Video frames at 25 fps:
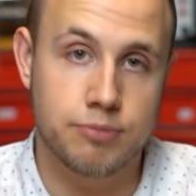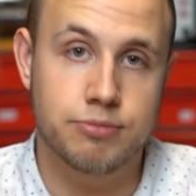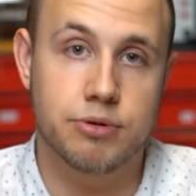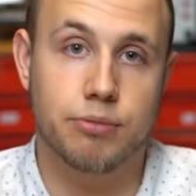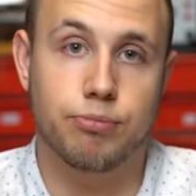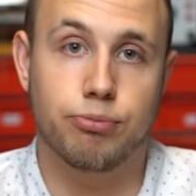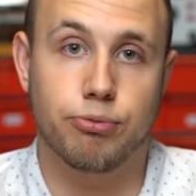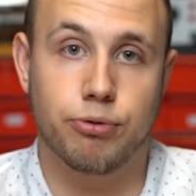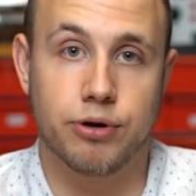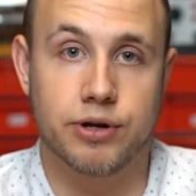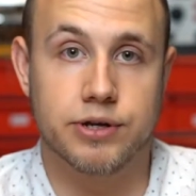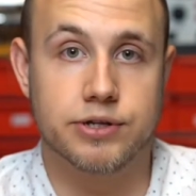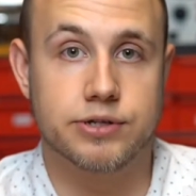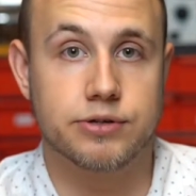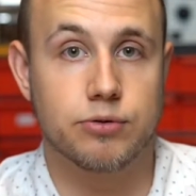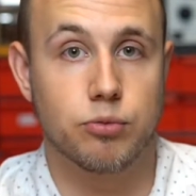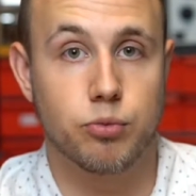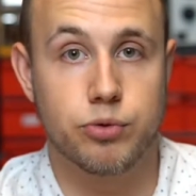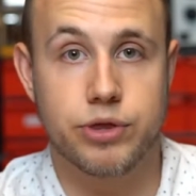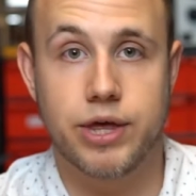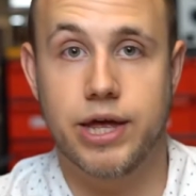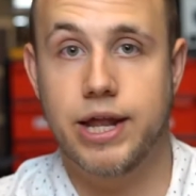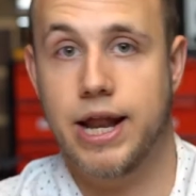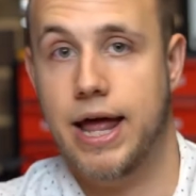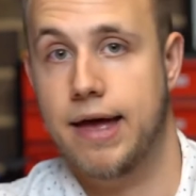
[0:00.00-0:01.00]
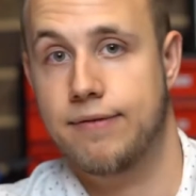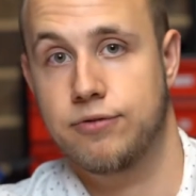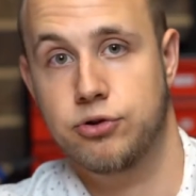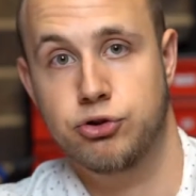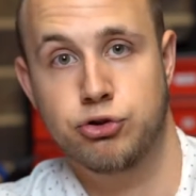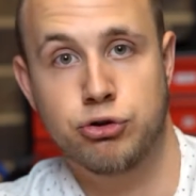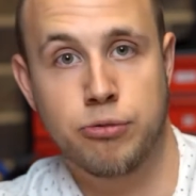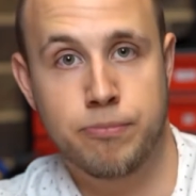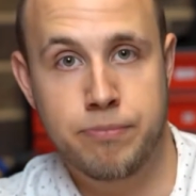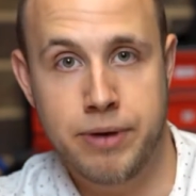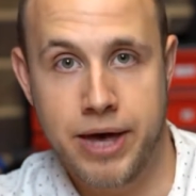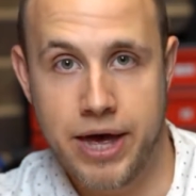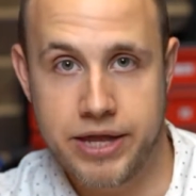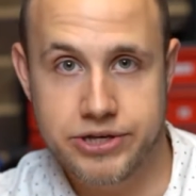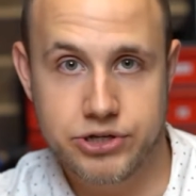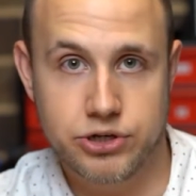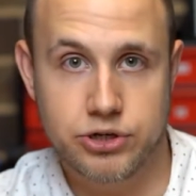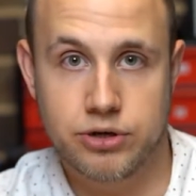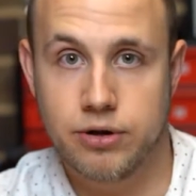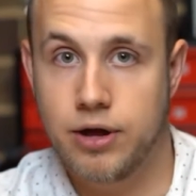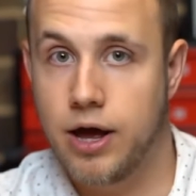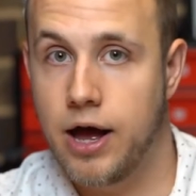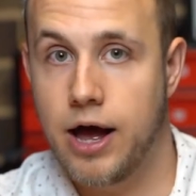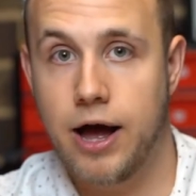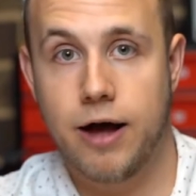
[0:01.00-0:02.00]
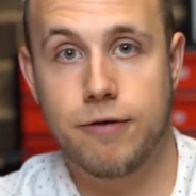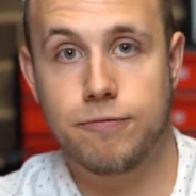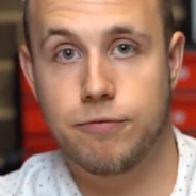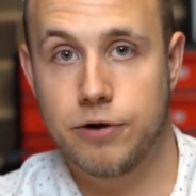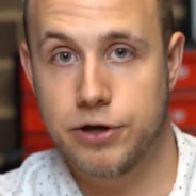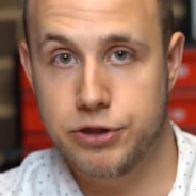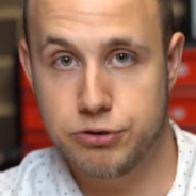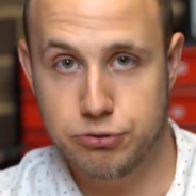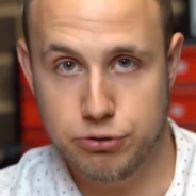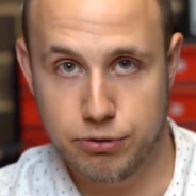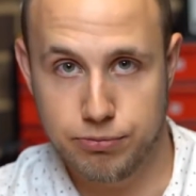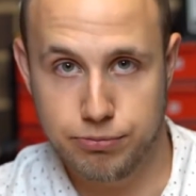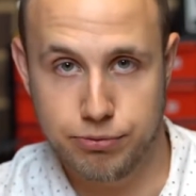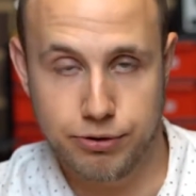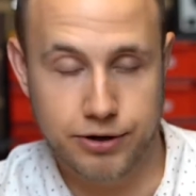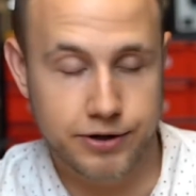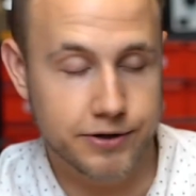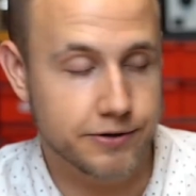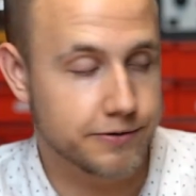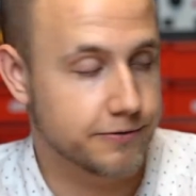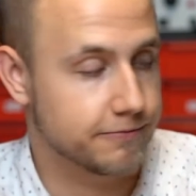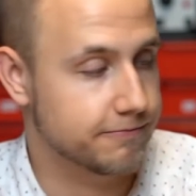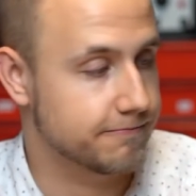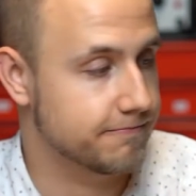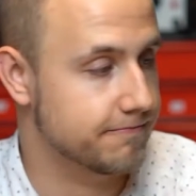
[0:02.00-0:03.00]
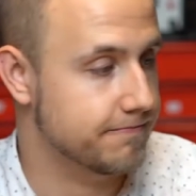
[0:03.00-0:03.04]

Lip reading: the print without having to abandon halfway through a print.